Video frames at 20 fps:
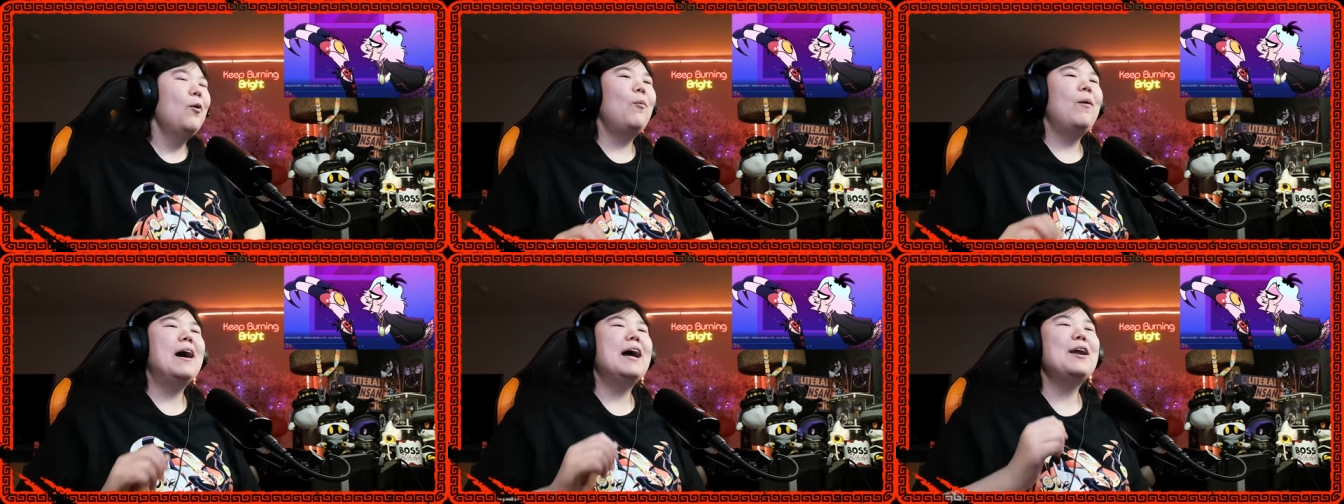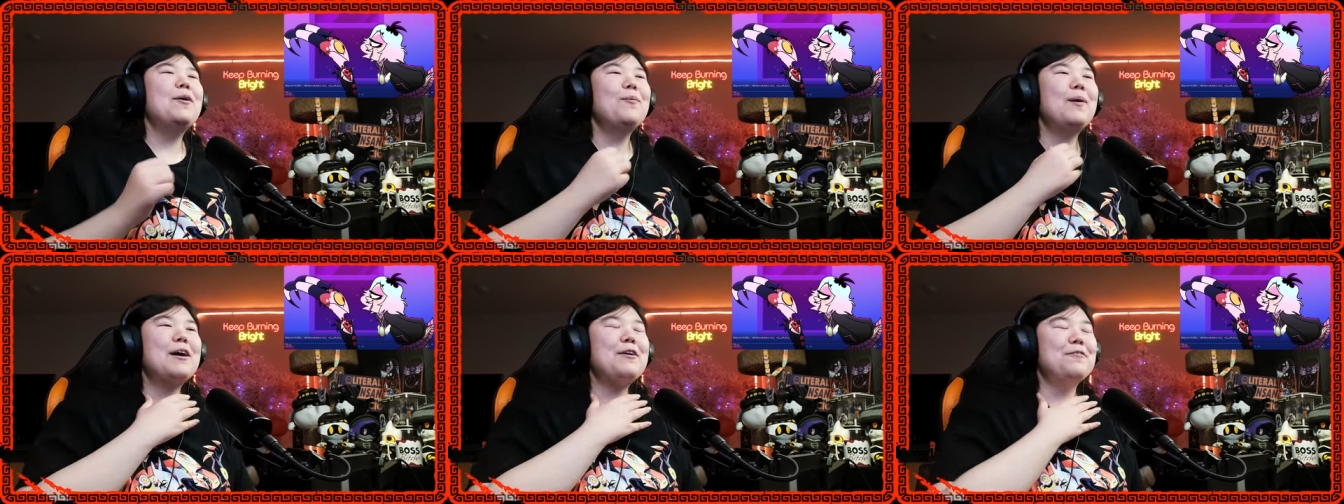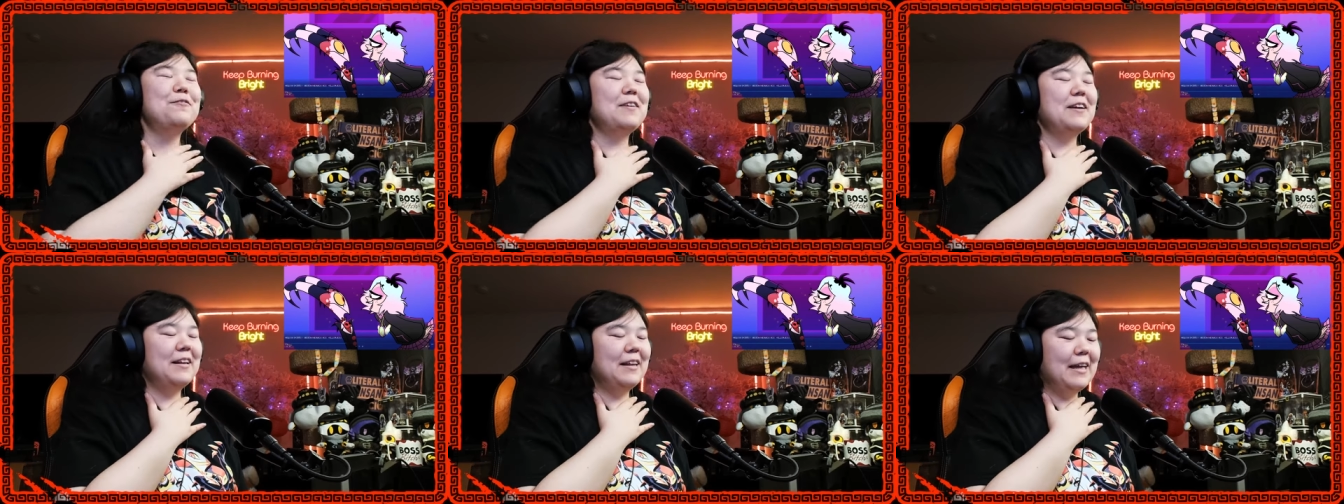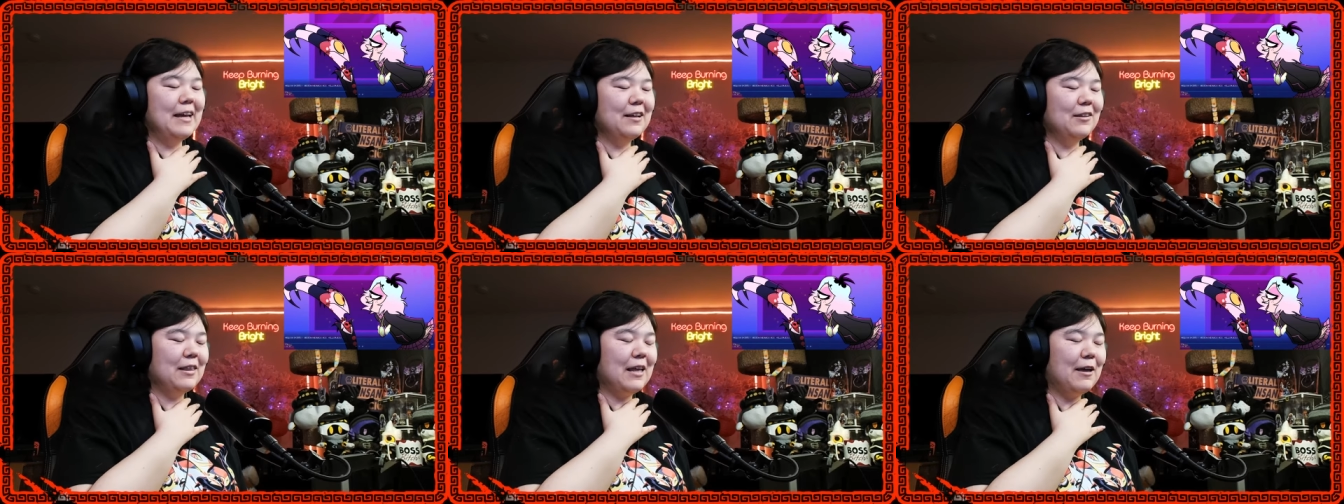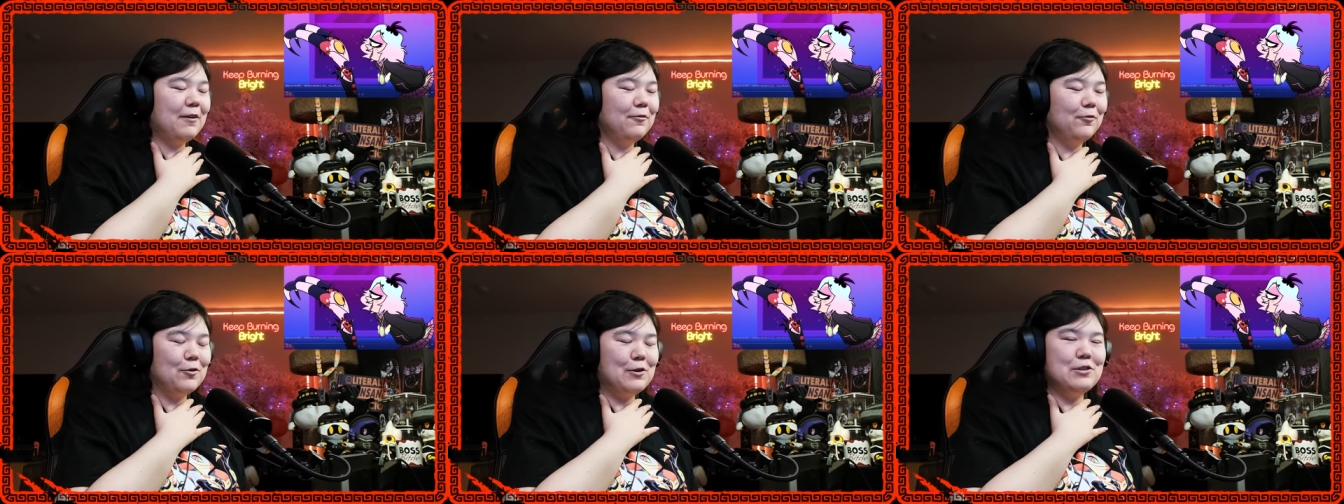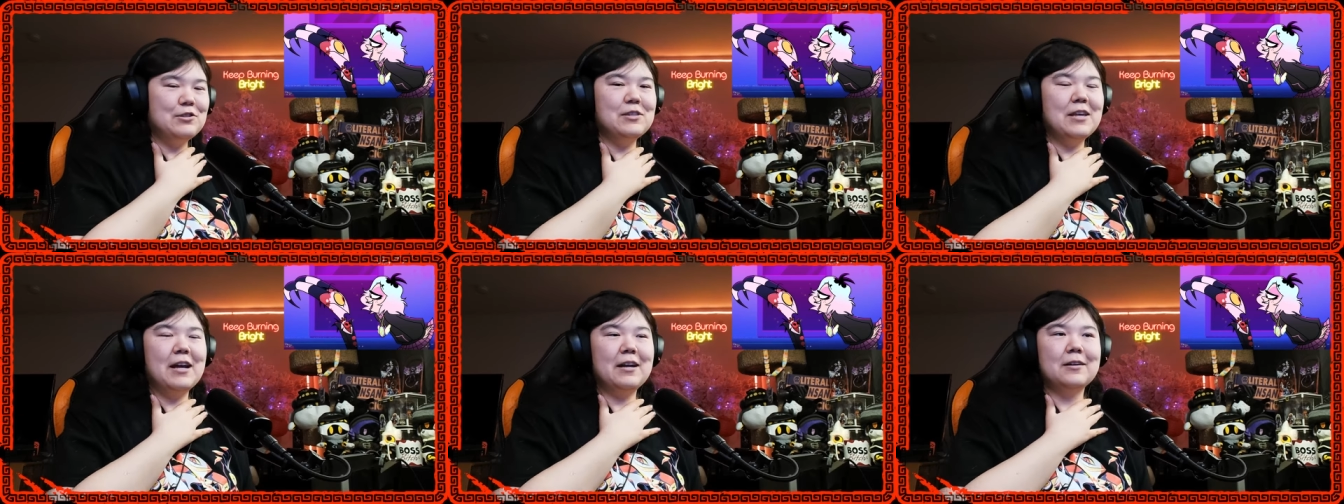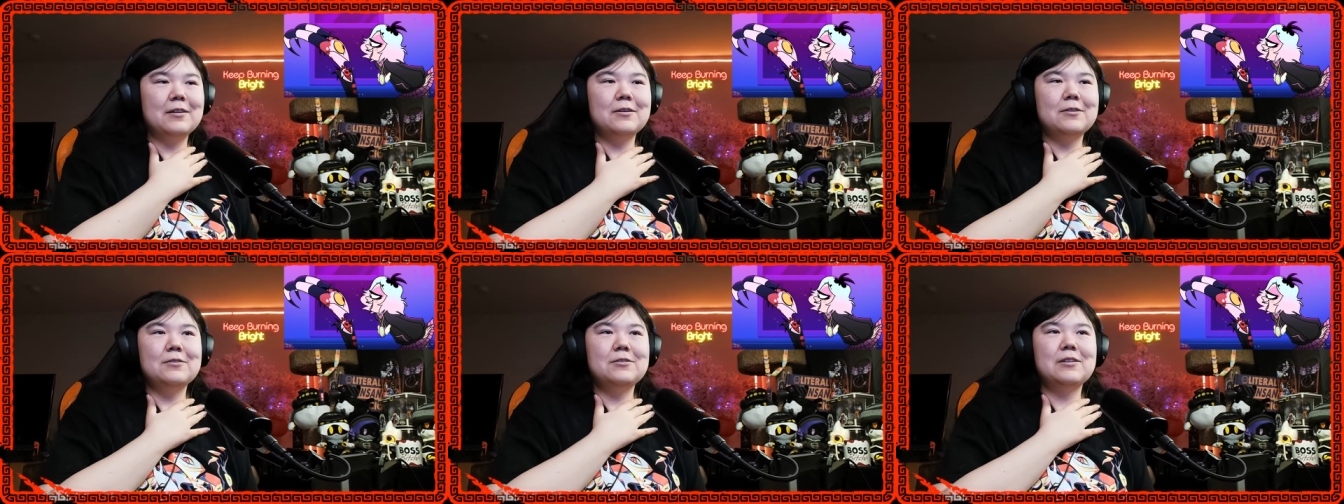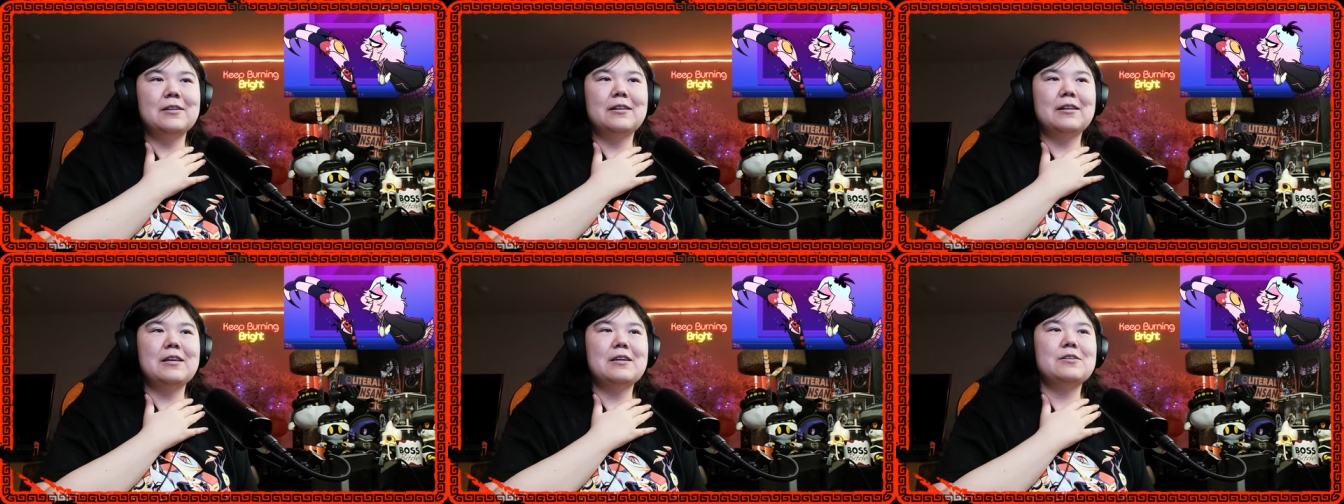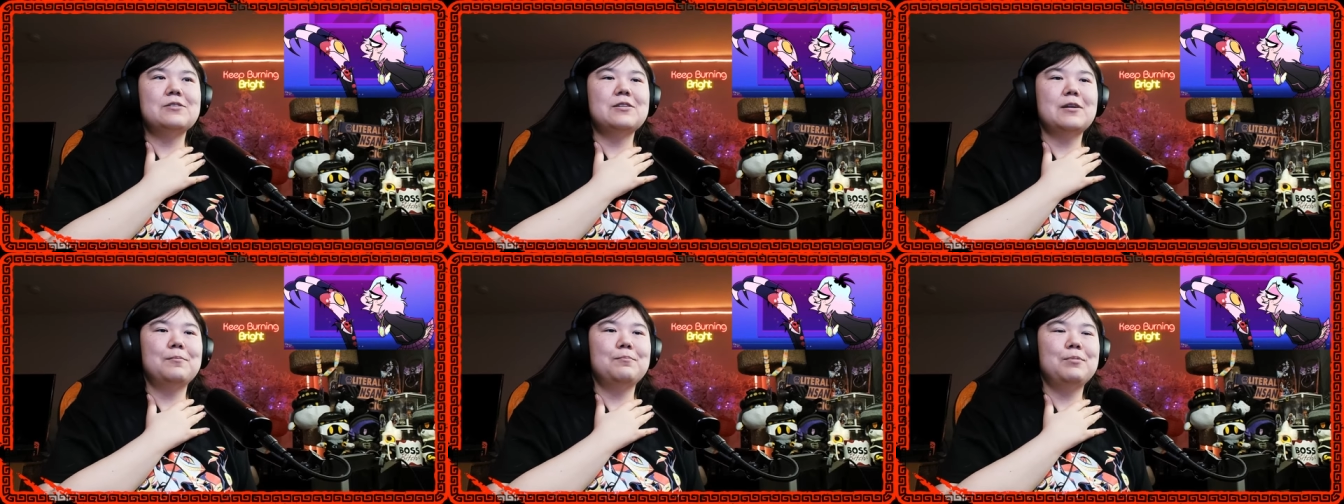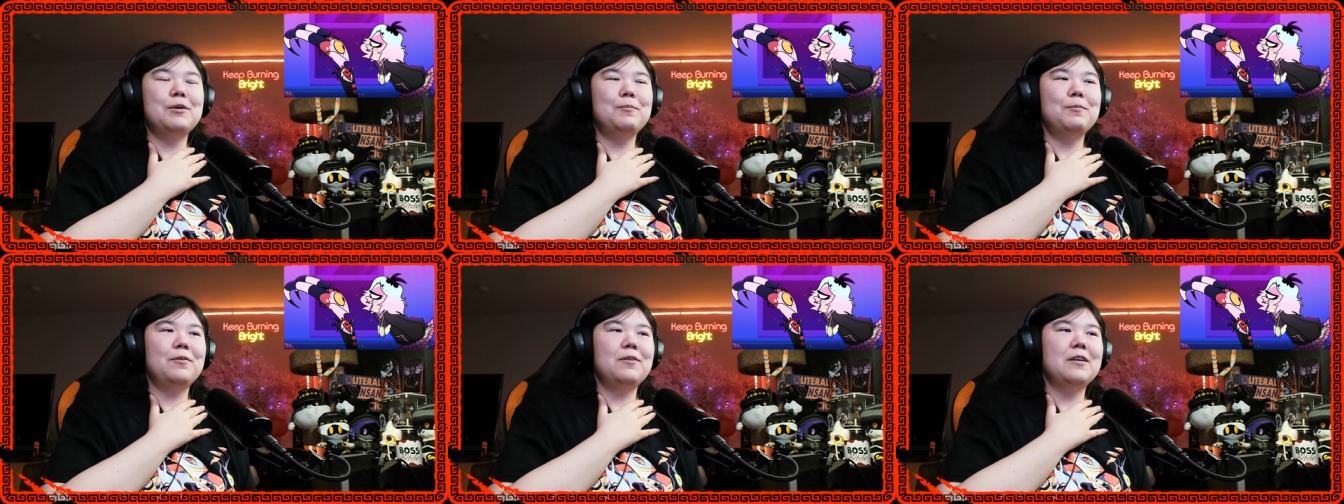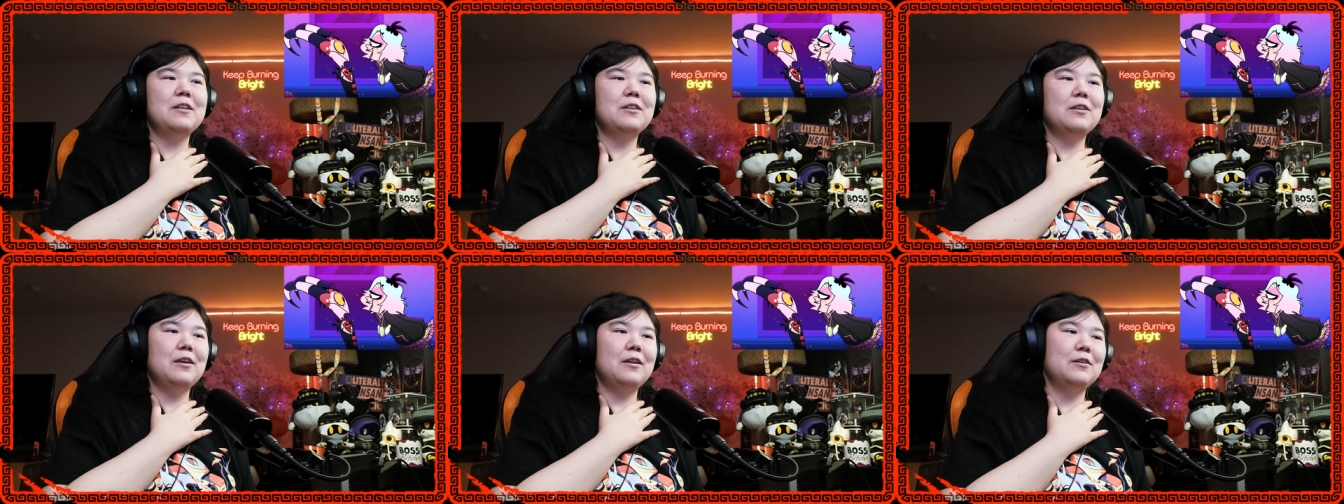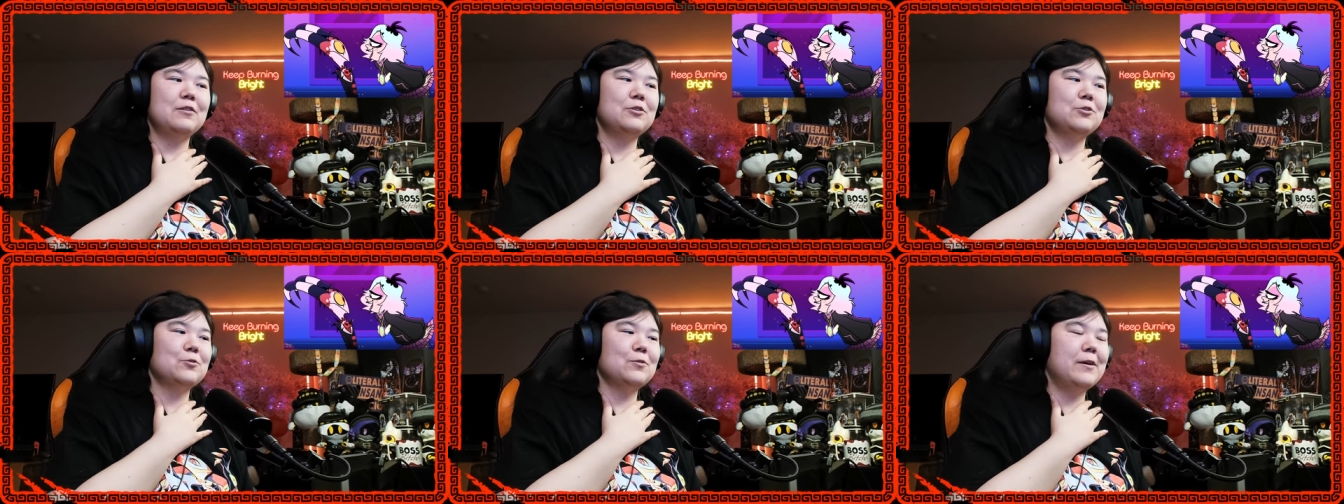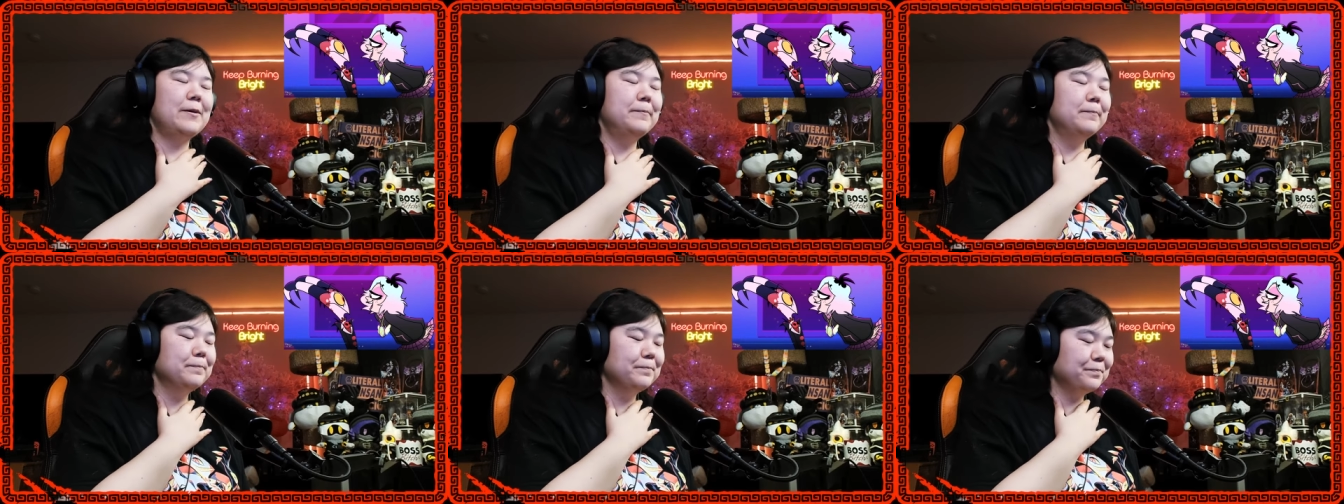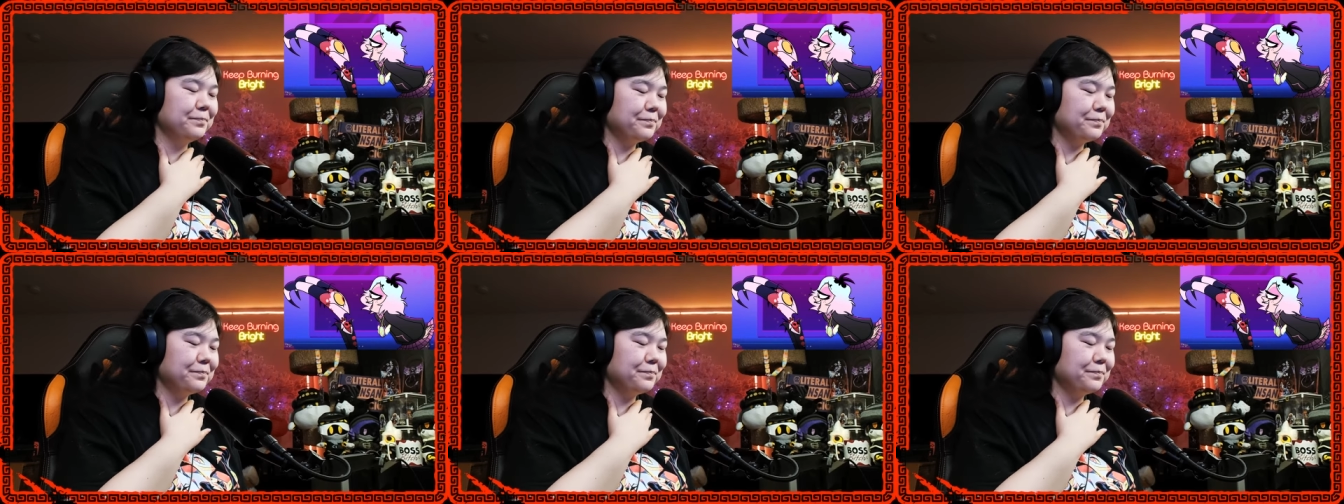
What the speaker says: I feel like that voice actors and like some people in the industry